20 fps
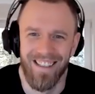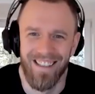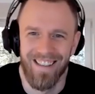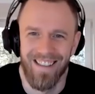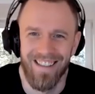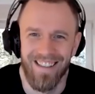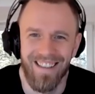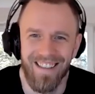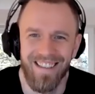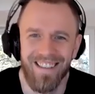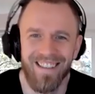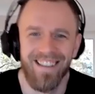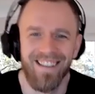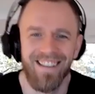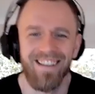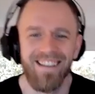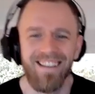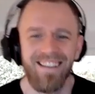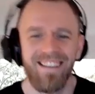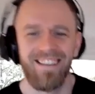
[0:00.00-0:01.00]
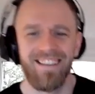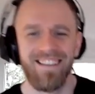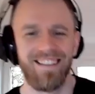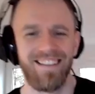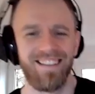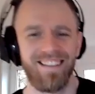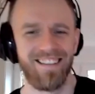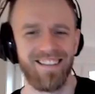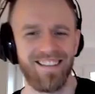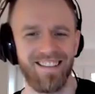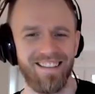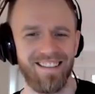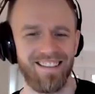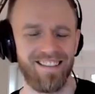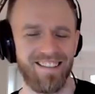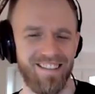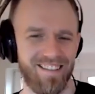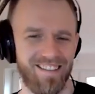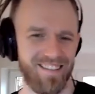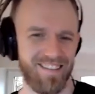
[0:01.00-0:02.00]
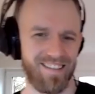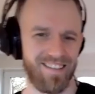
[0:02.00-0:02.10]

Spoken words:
agree. I happen to agree